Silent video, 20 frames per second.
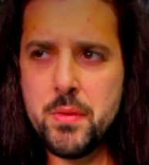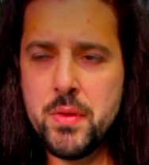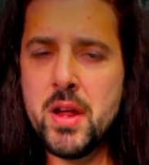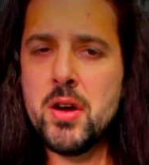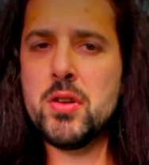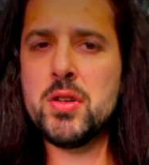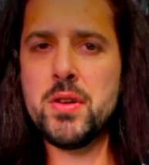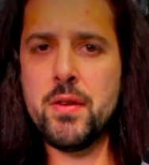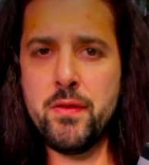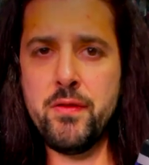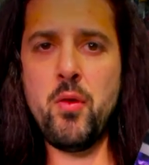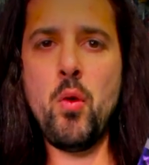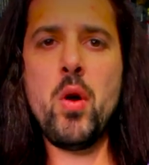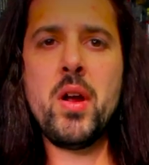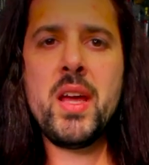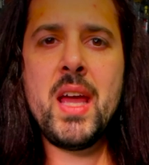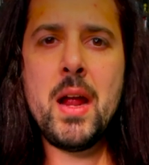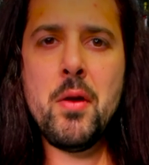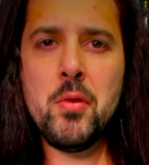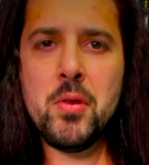There's
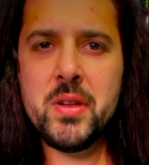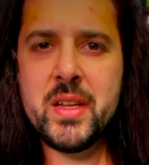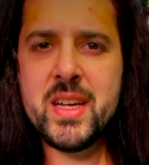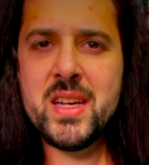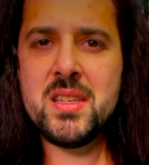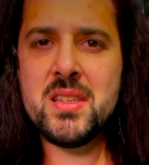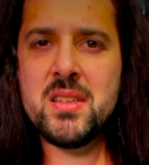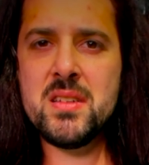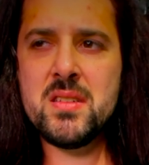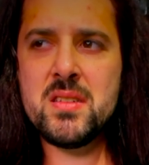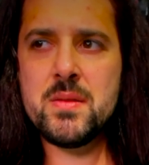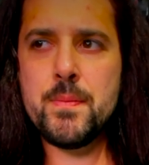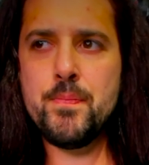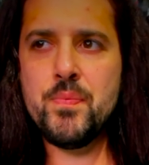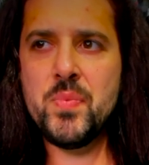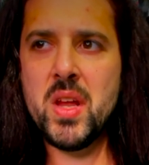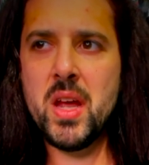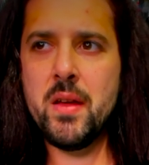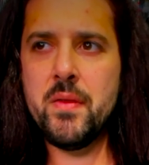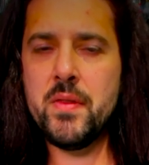4K releases,
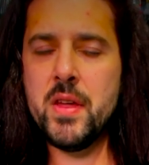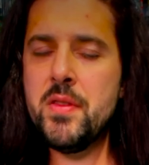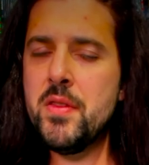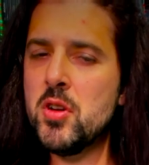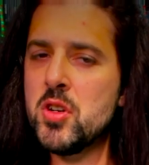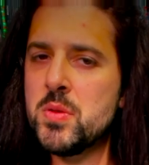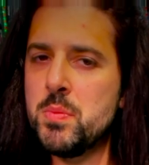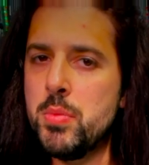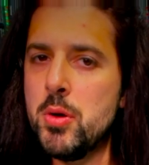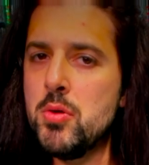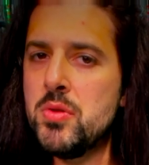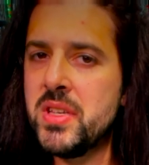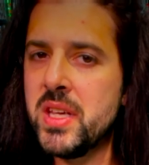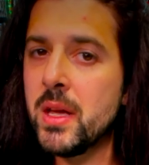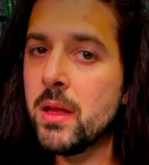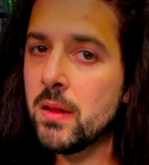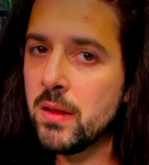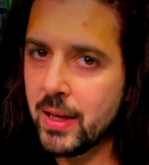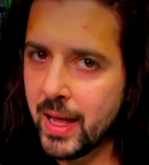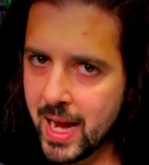then there's
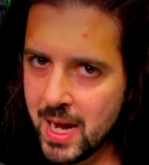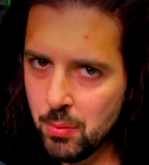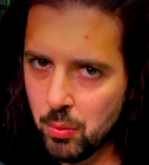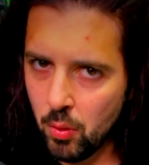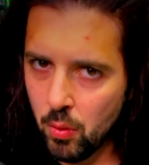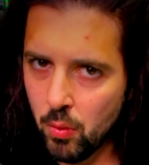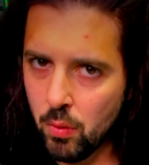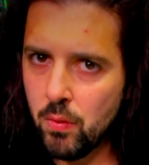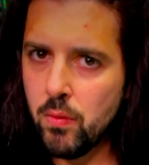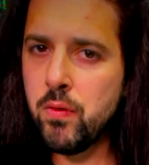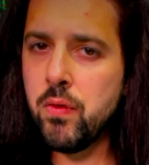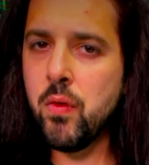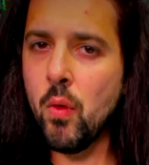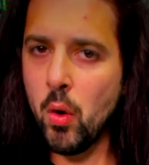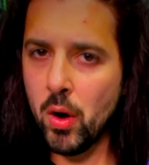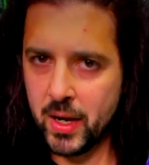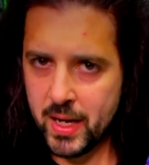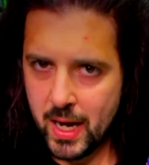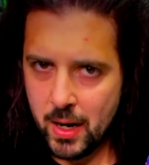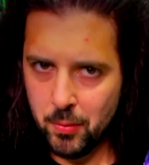boutique label
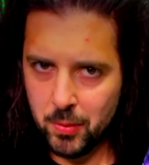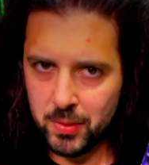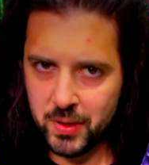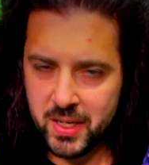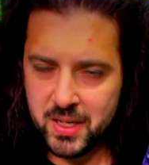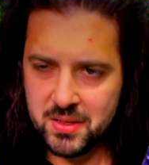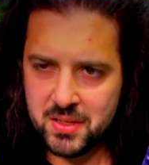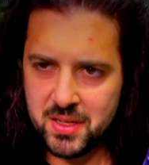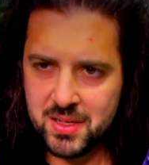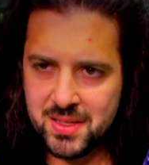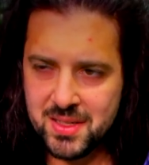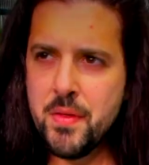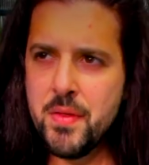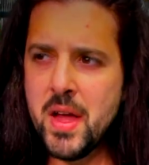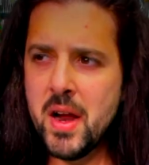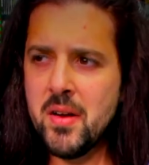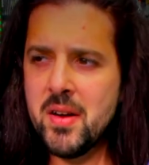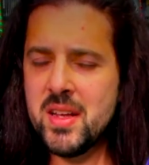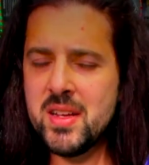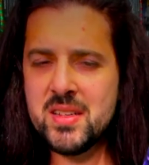4K releases.
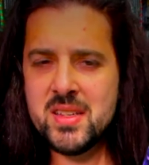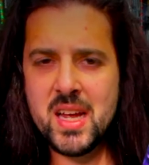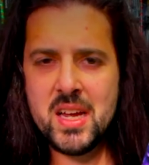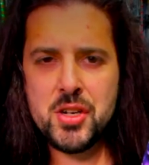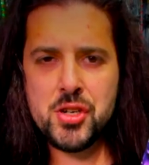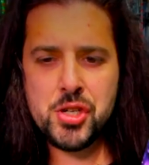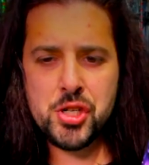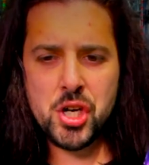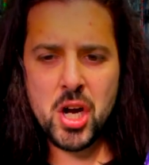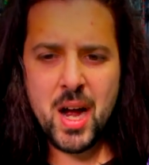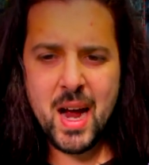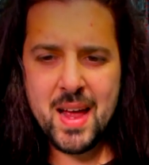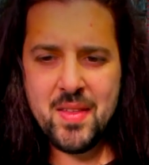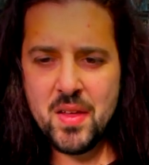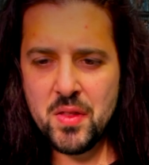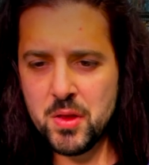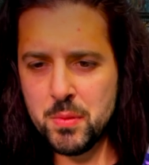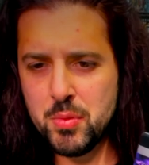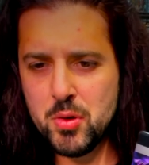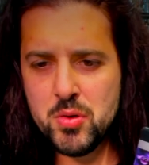There is a shine
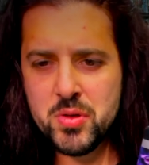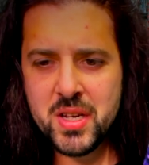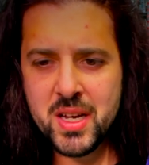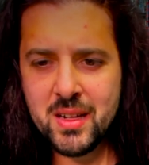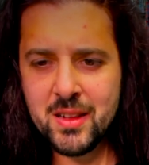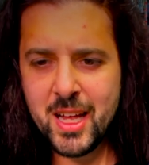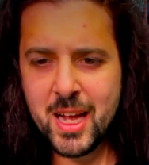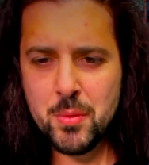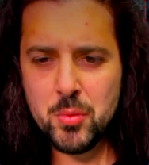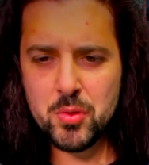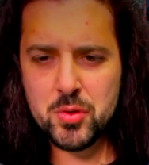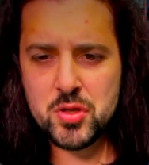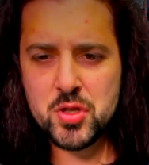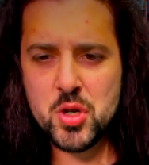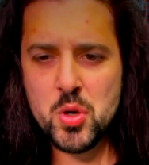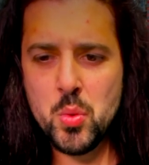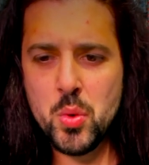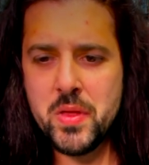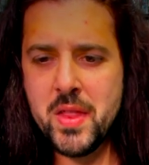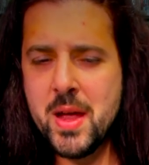that the boutique labels
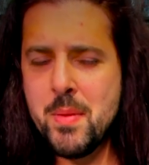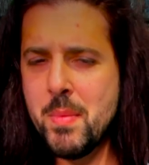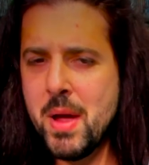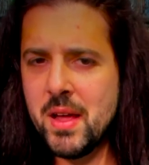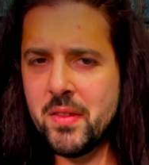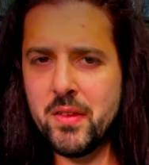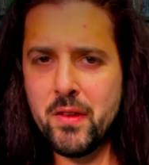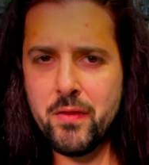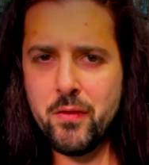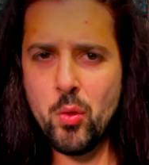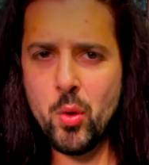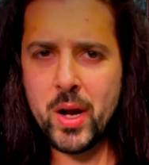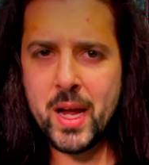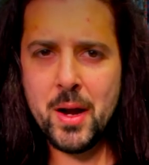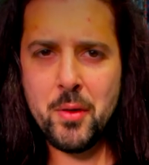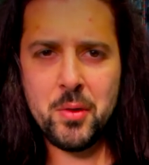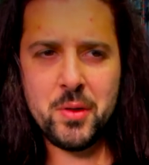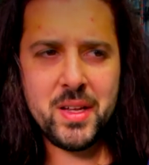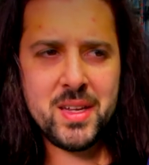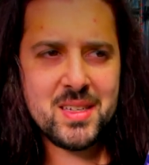do when they make their
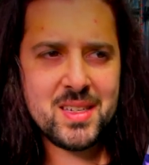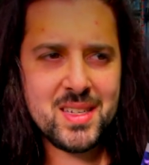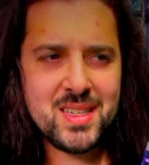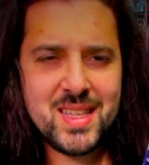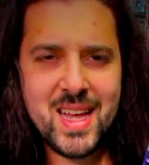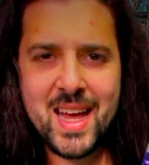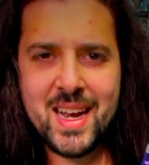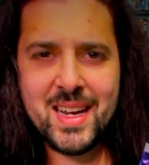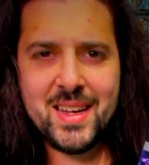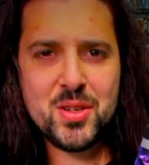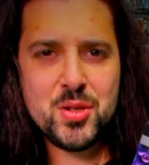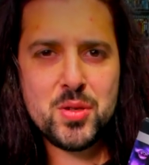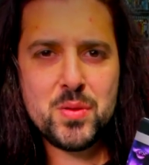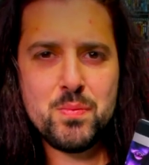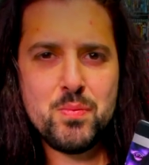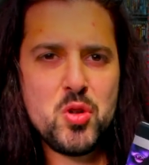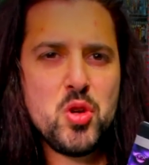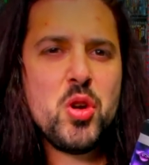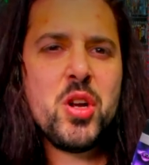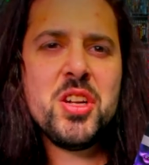4K releases that is,
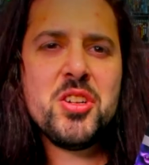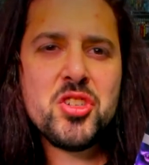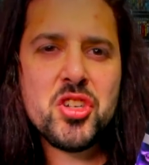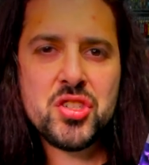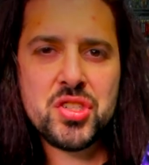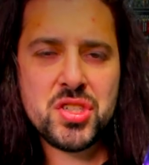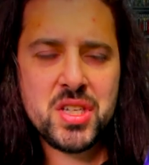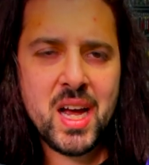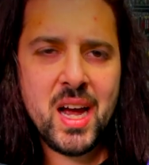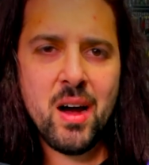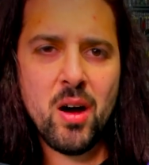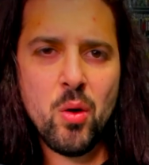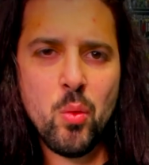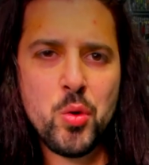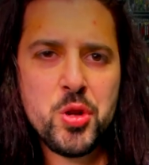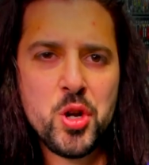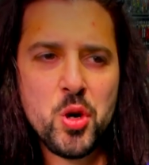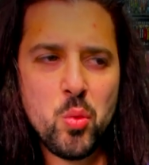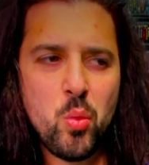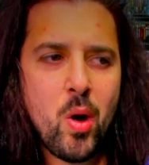you can just tell
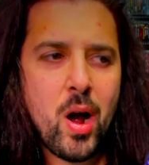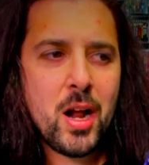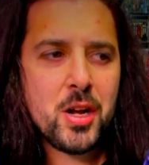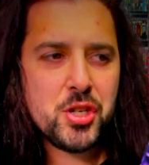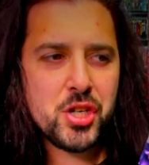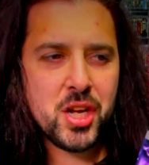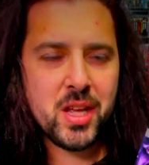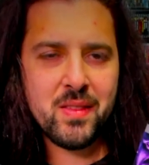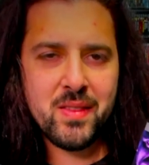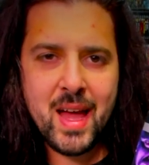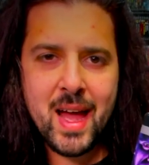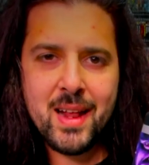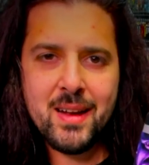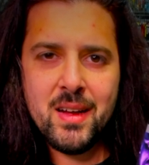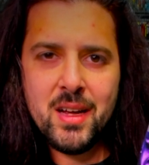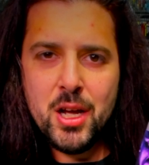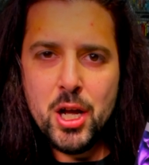when you're watching that